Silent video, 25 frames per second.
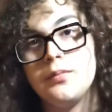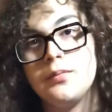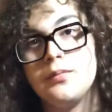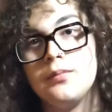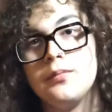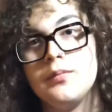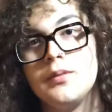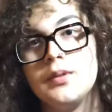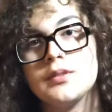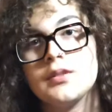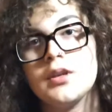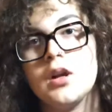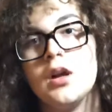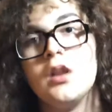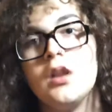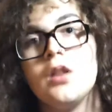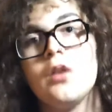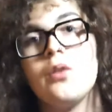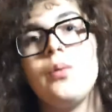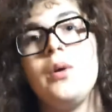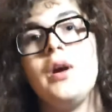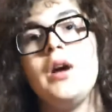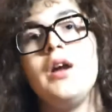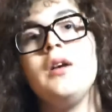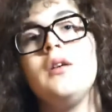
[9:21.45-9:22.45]
this
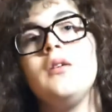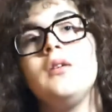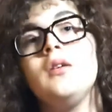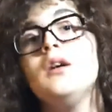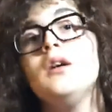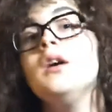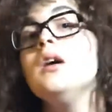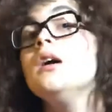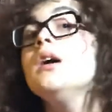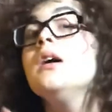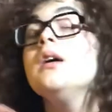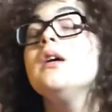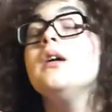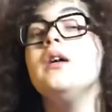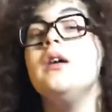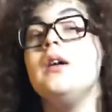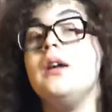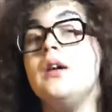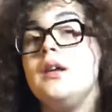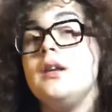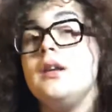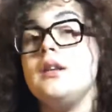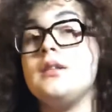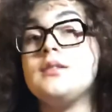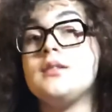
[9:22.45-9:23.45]
colorway,
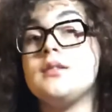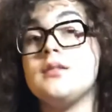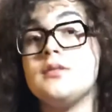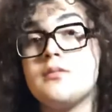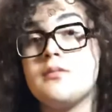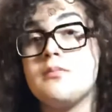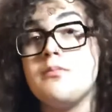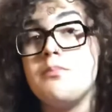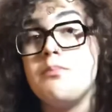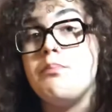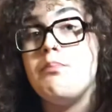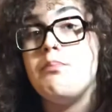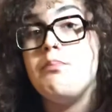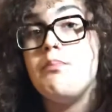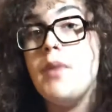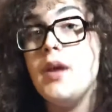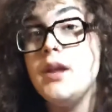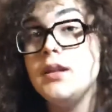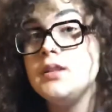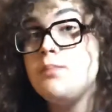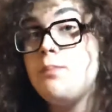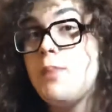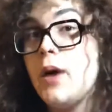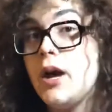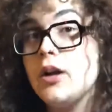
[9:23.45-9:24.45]
it's
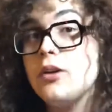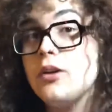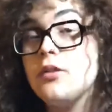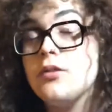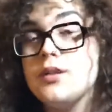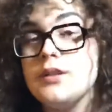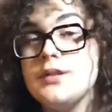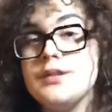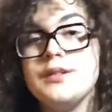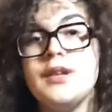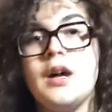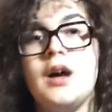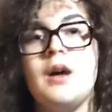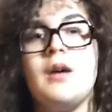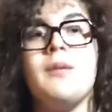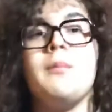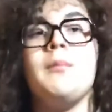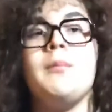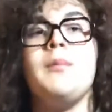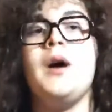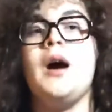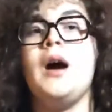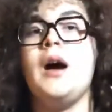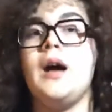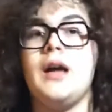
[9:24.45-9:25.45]
better than some.
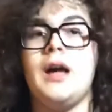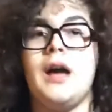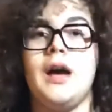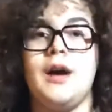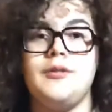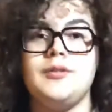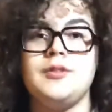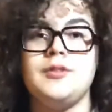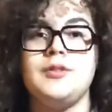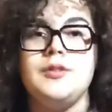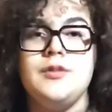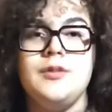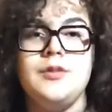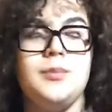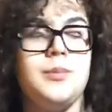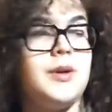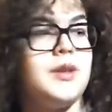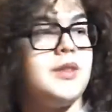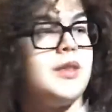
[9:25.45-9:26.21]
I have to admit